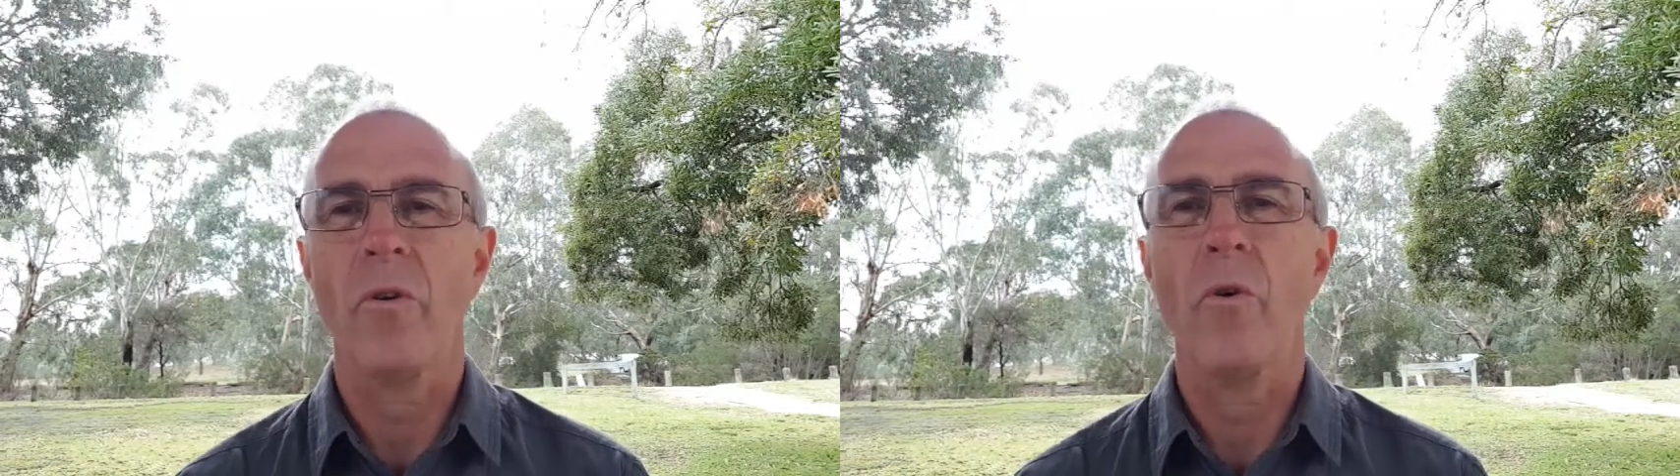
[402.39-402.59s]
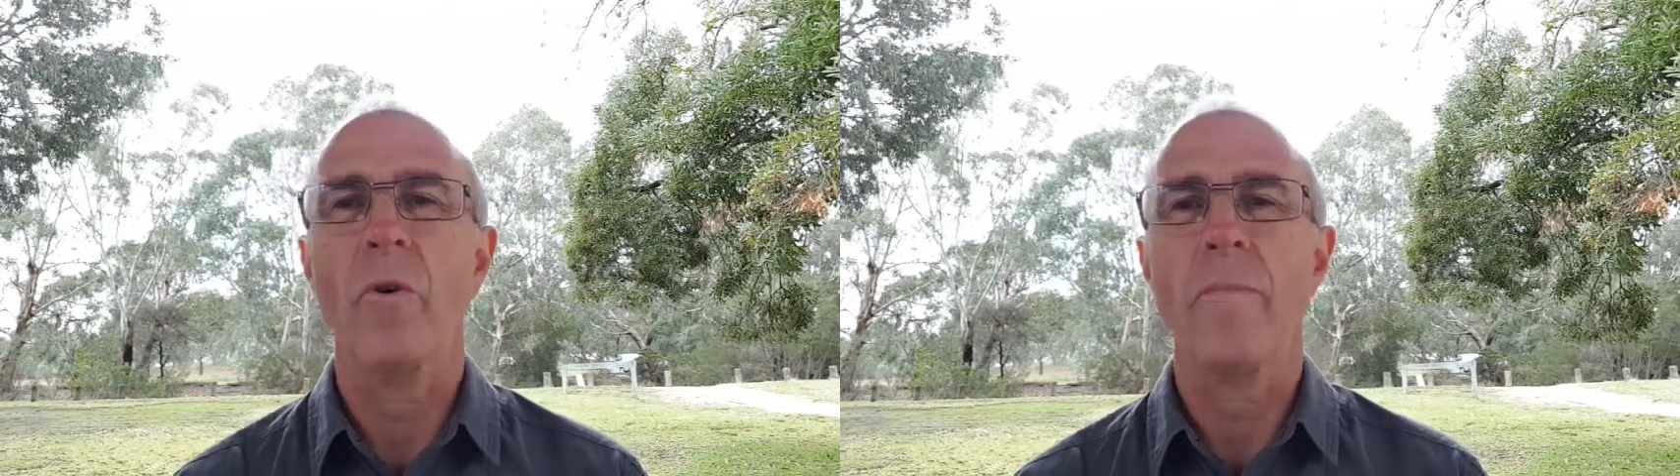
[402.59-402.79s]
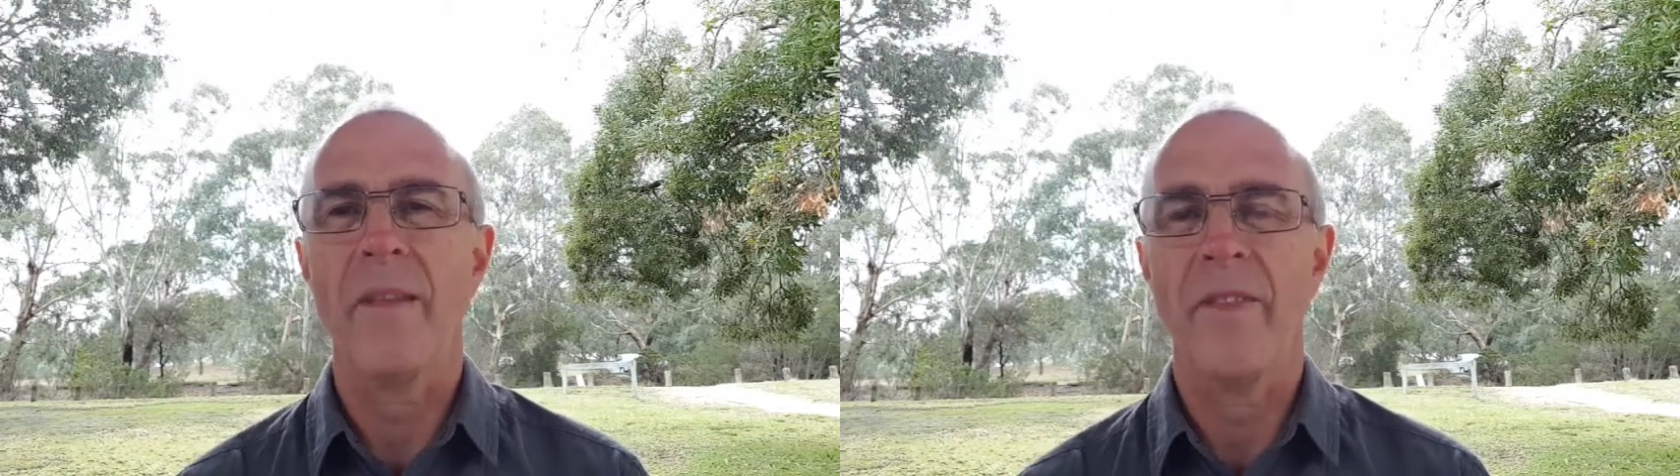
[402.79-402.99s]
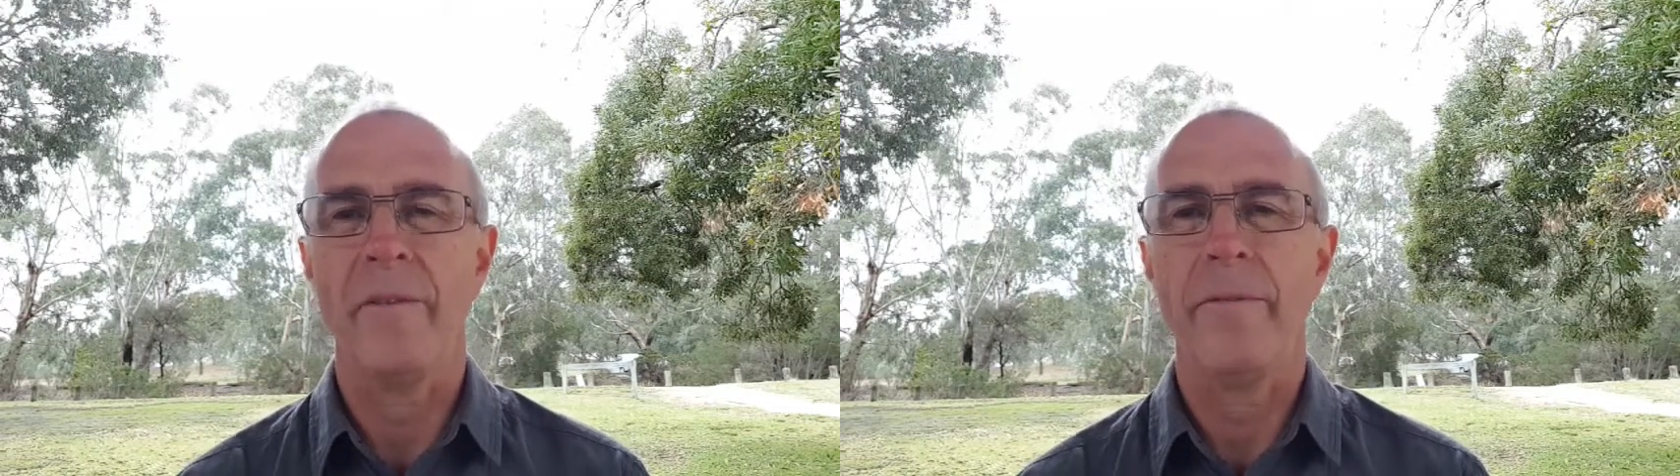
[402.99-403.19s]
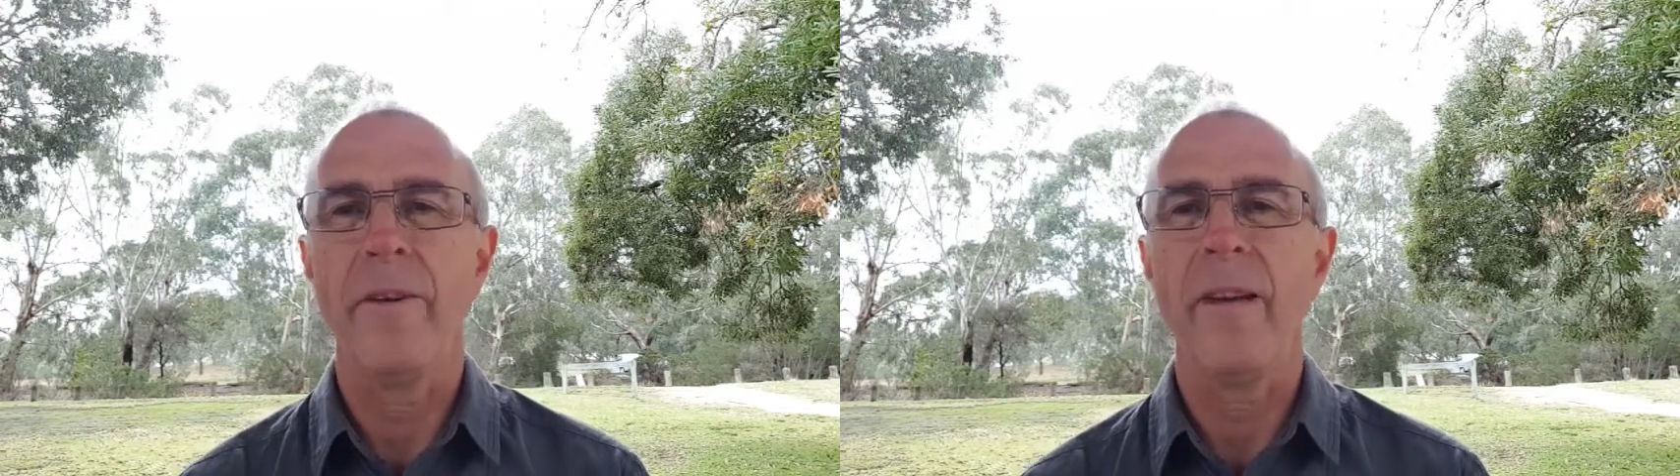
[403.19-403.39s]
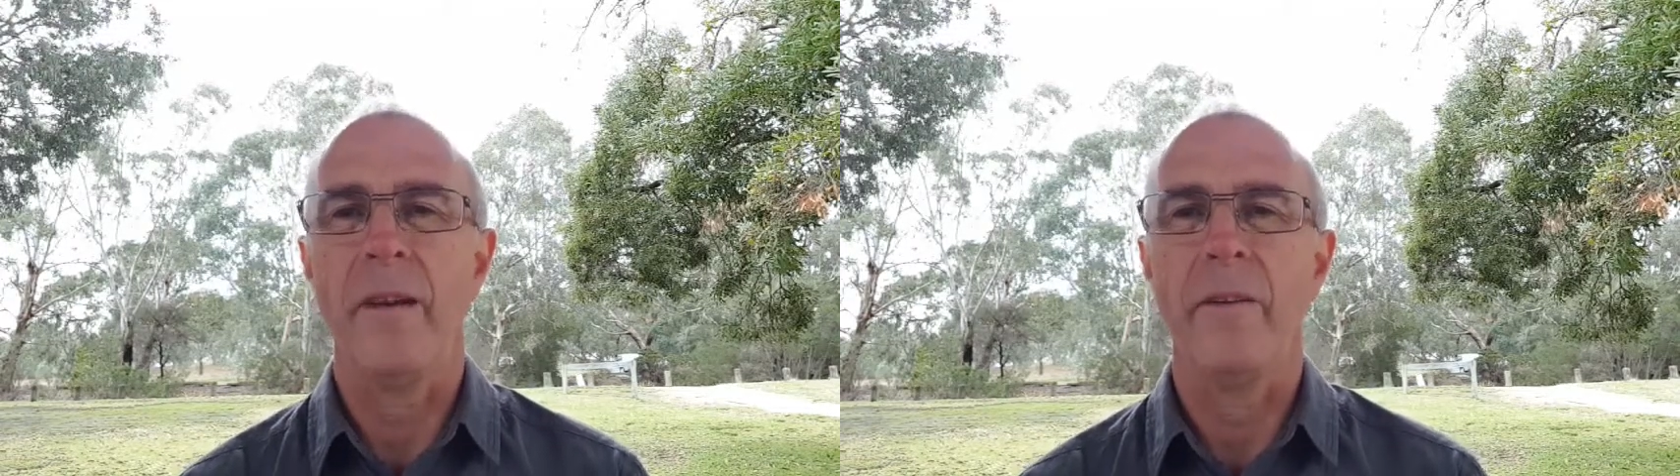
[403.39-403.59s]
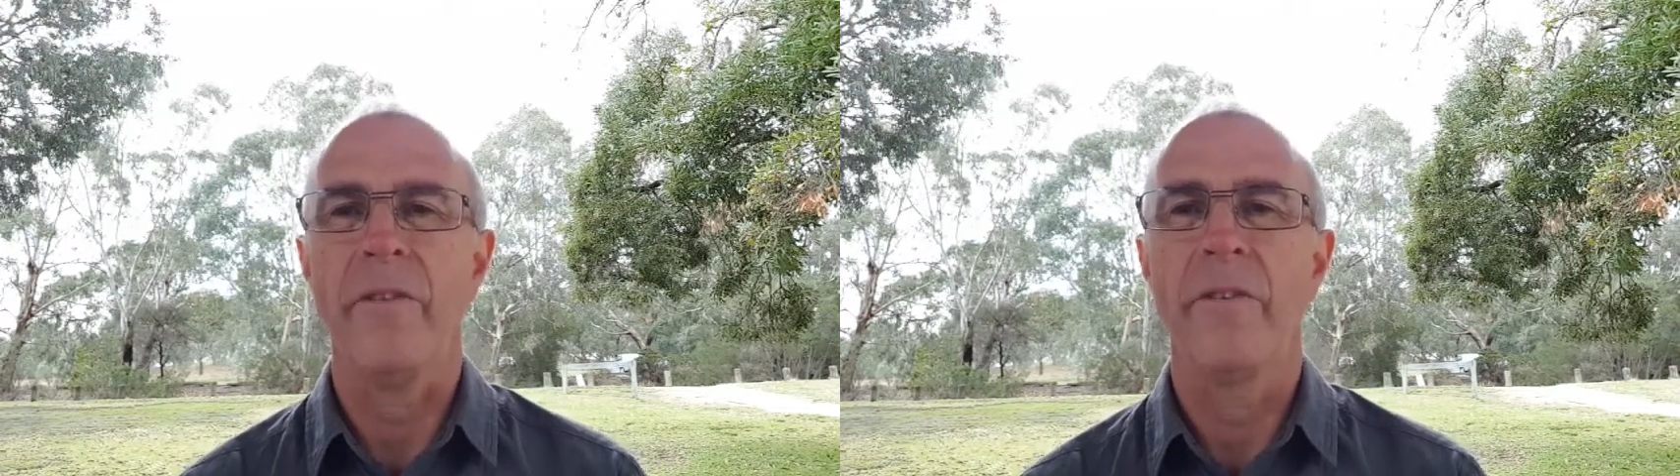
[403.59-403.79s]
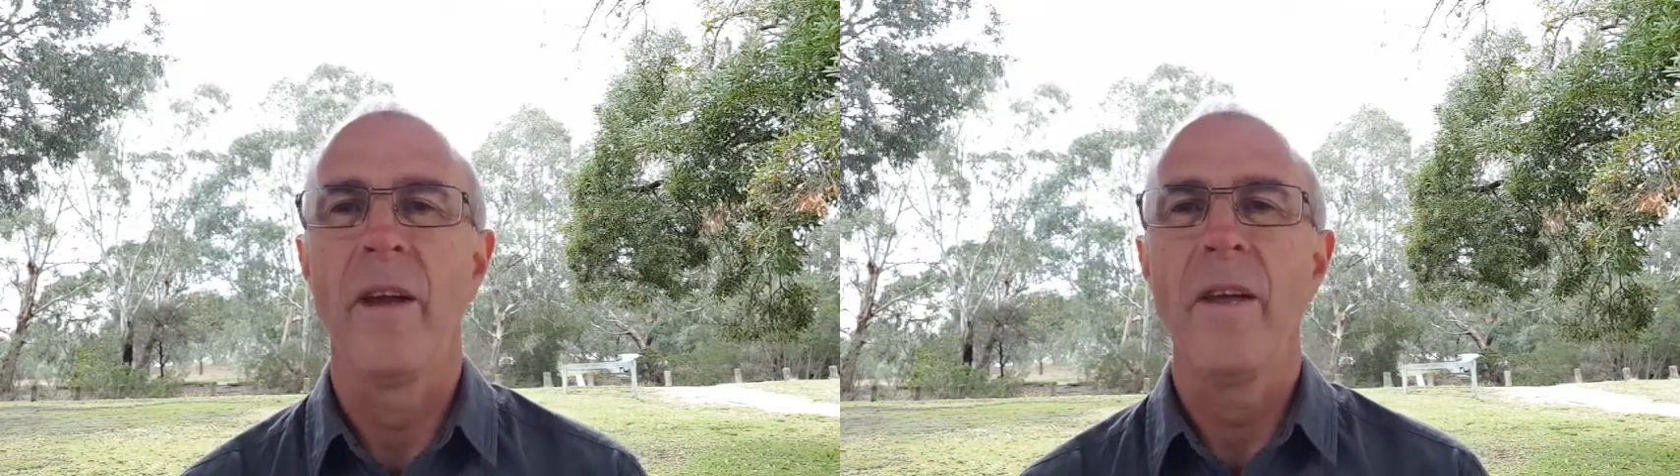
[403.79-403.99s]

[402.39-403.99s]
all about their fears,